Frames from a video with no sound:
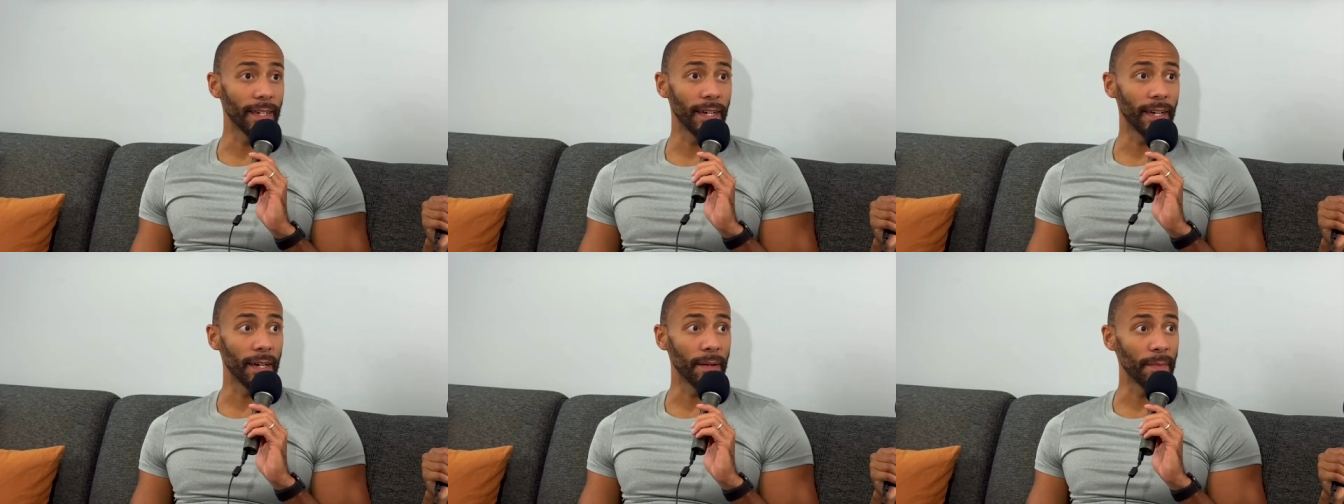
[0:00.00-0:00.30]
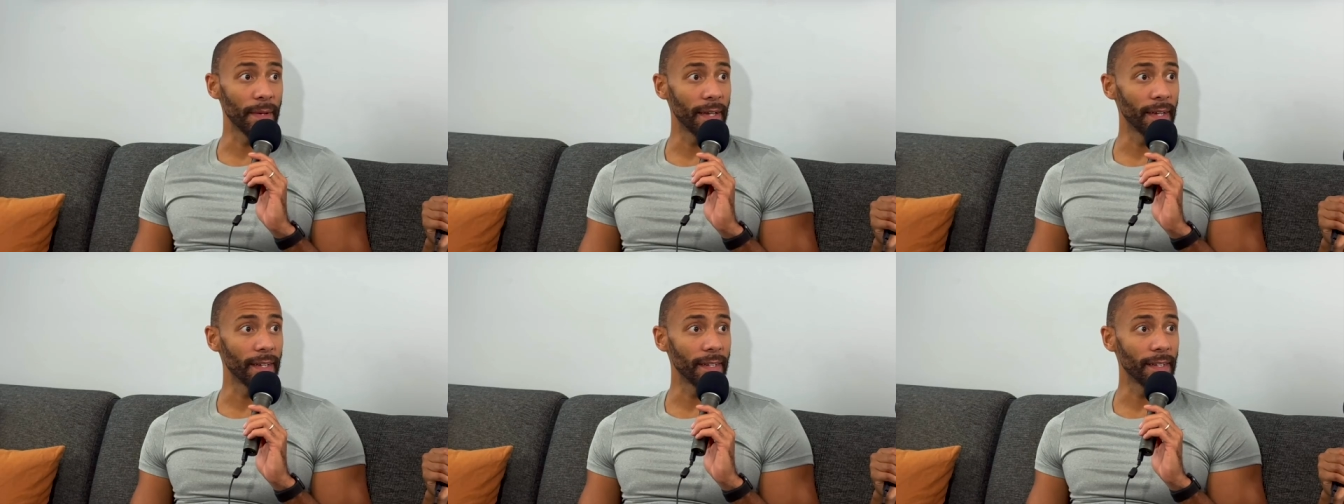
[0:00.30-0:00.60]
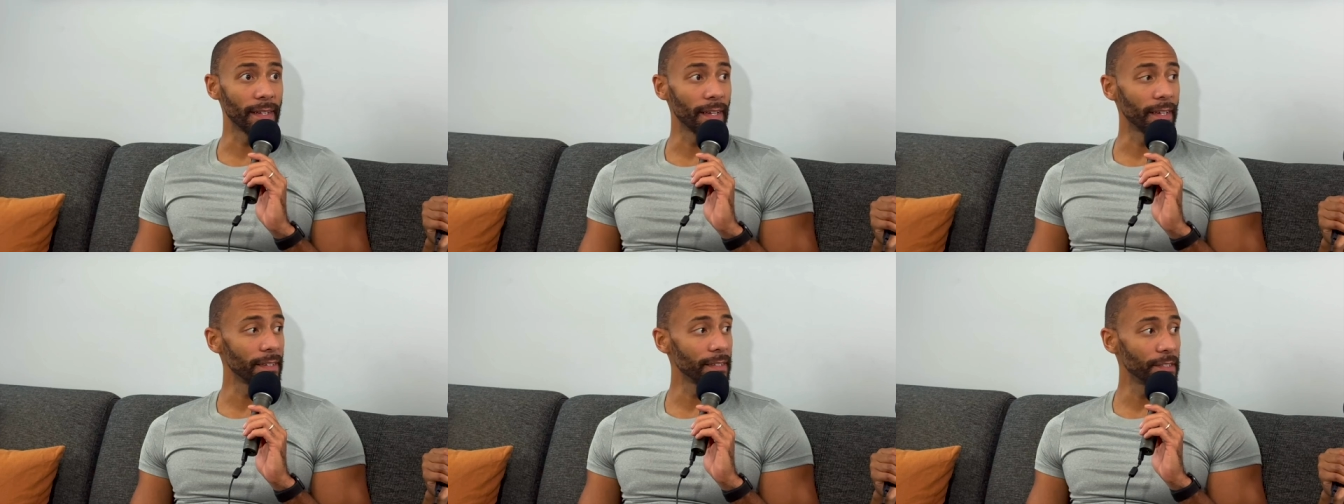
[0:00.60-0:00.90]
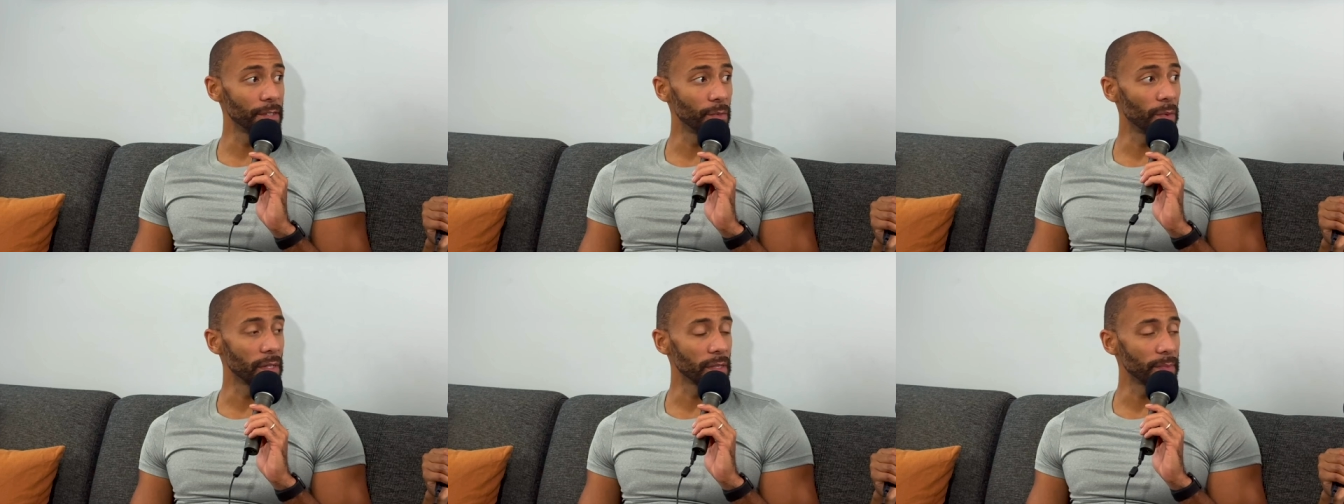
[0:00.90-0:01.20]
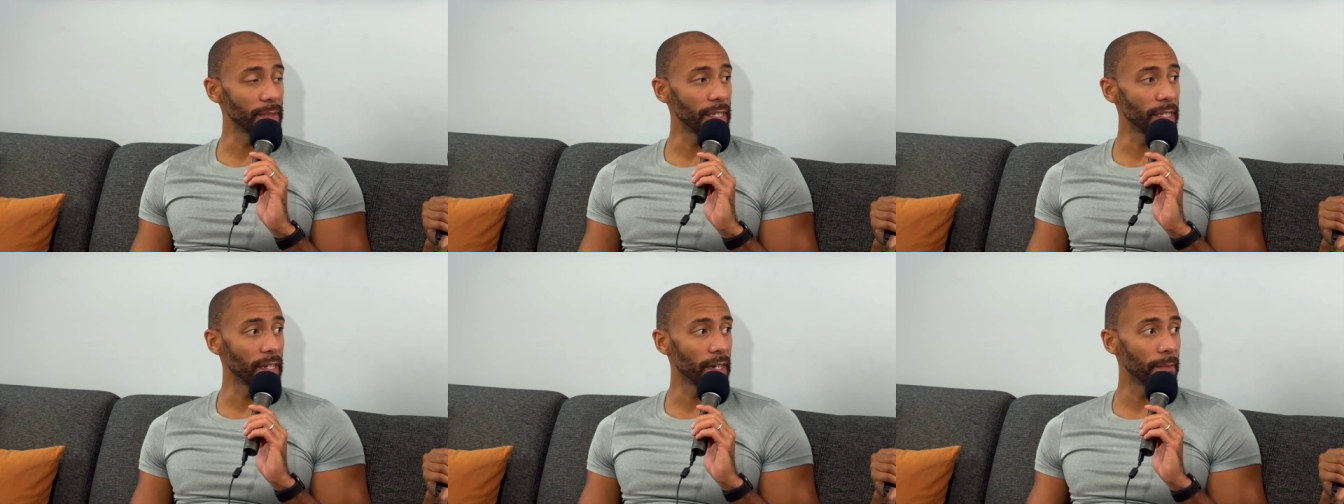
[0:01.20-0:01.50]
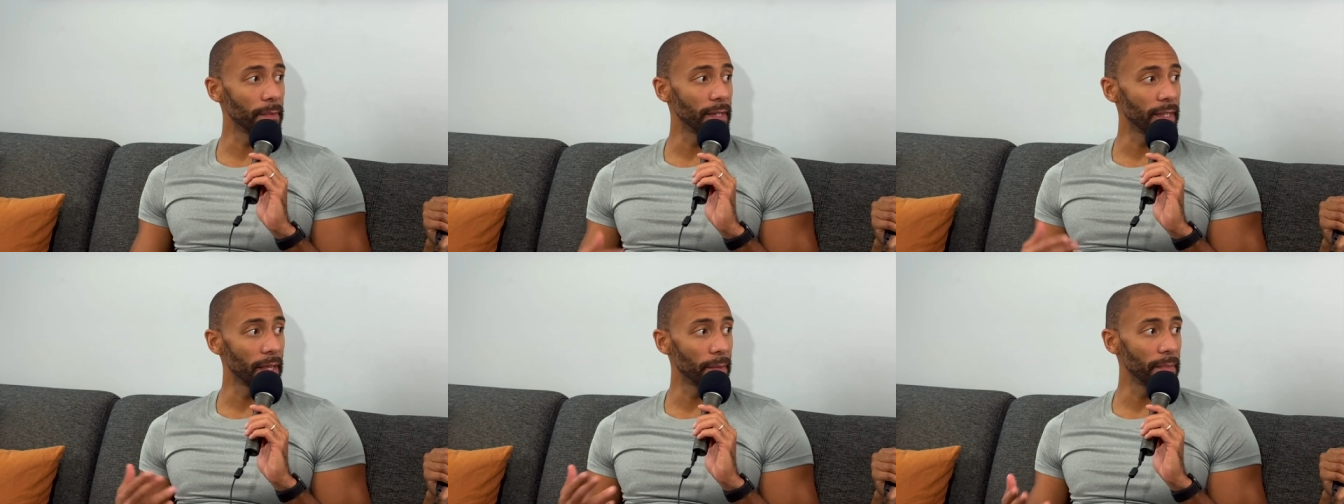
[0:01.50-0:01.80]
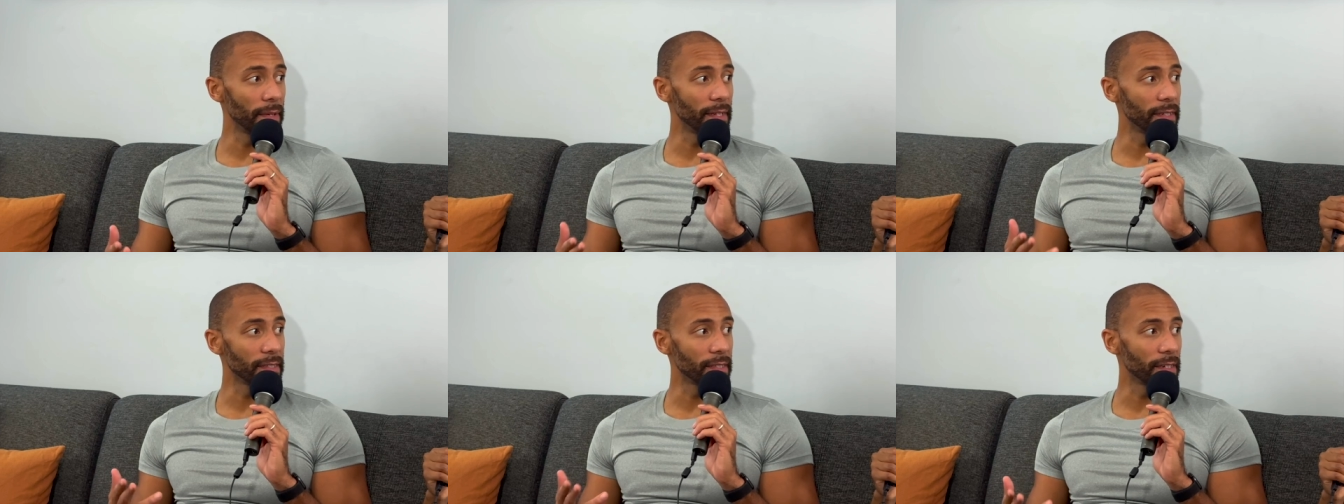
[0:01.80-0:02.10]
"Ah, man, like she wants me to come in. That
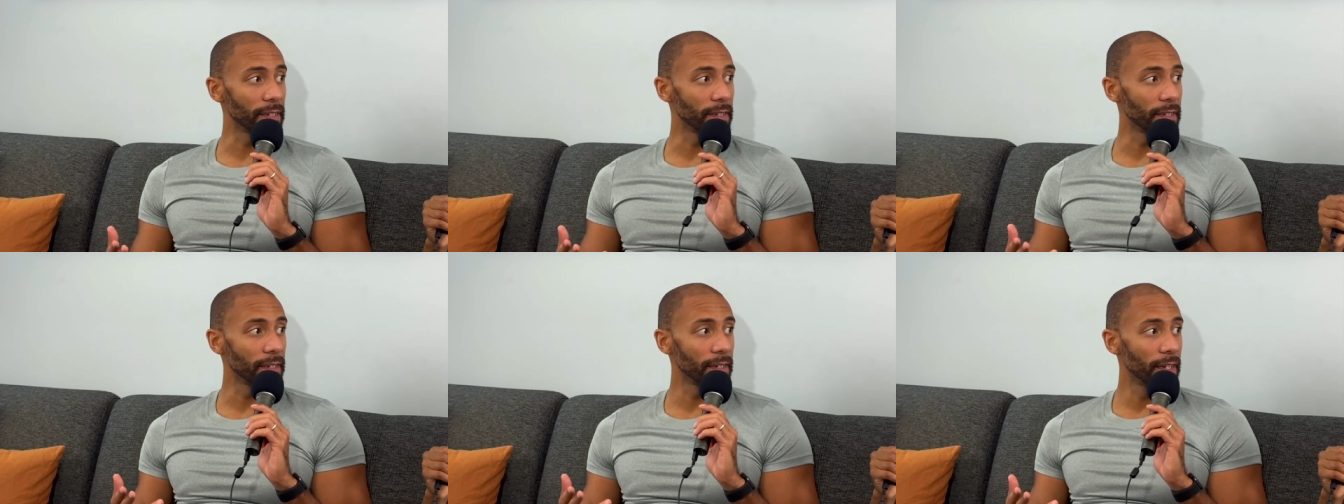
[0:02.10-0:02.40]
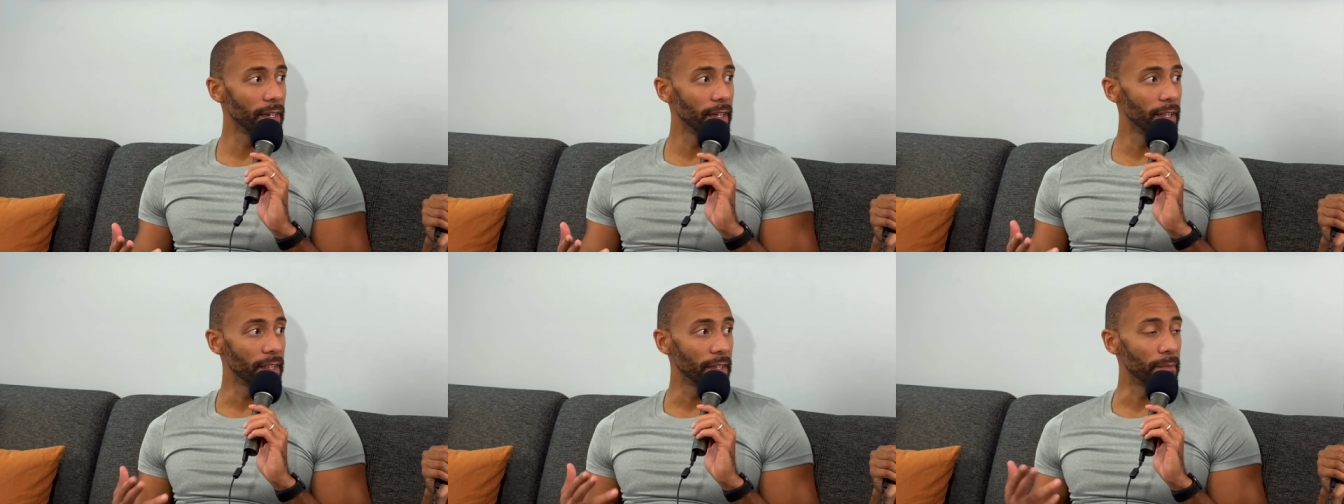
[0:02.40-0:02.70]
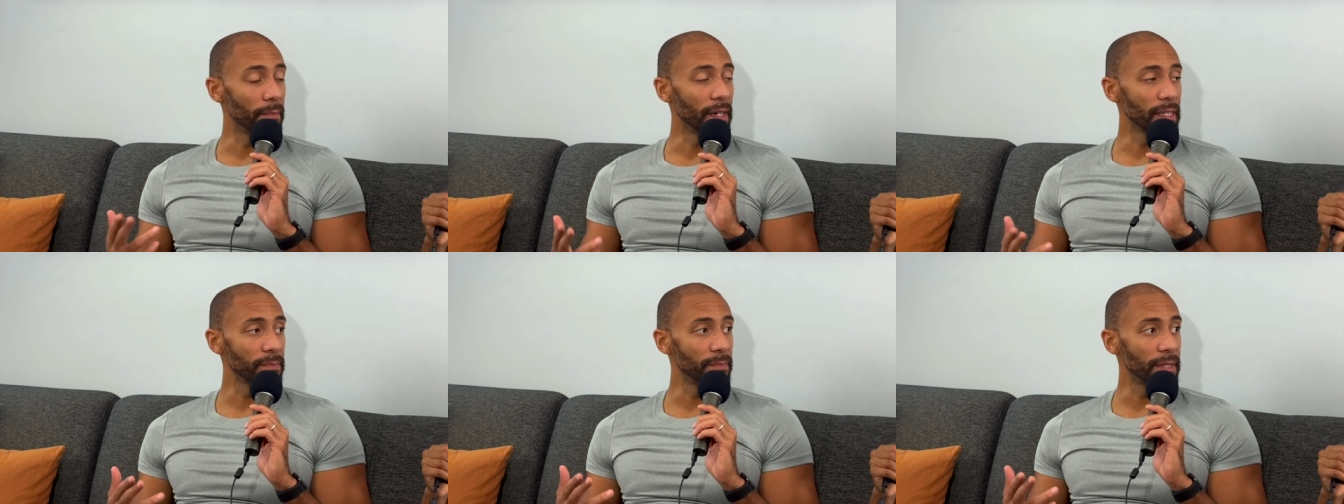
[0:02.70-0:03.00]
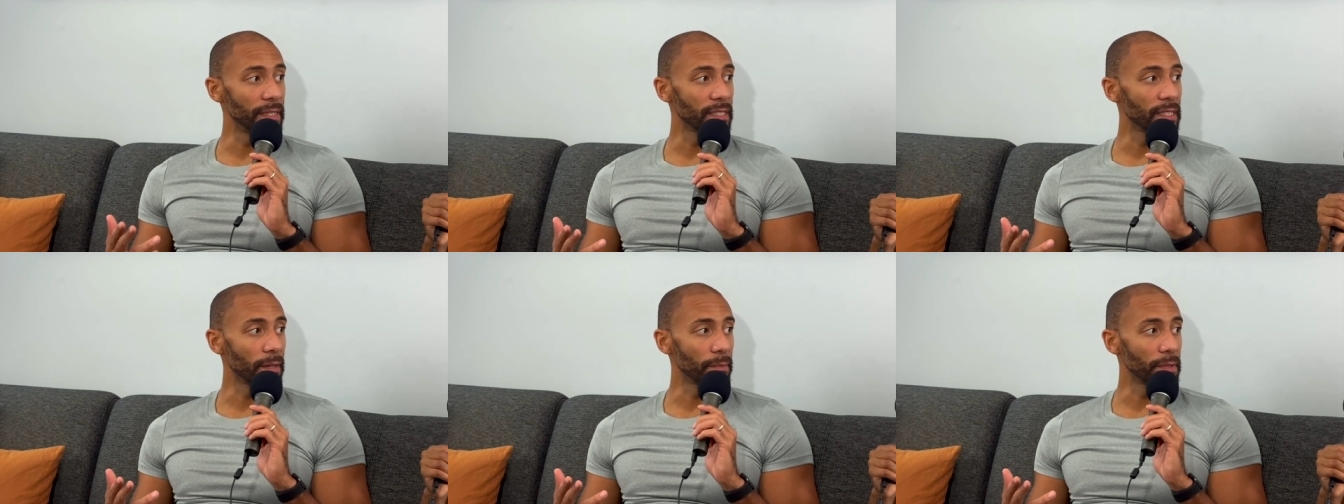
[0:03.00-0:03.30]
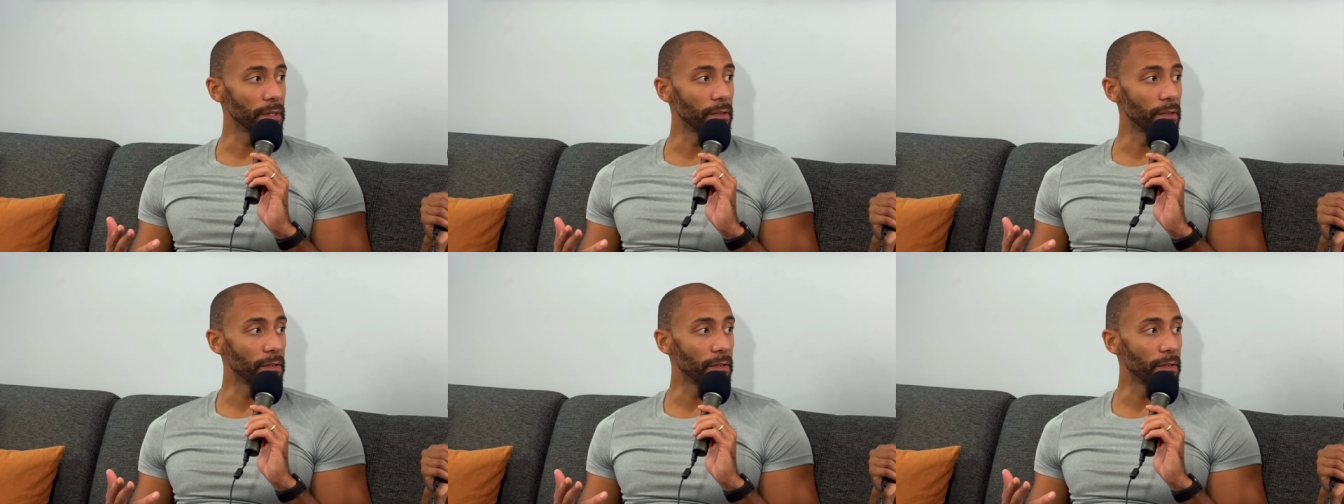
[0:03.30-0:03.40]
means there there must be something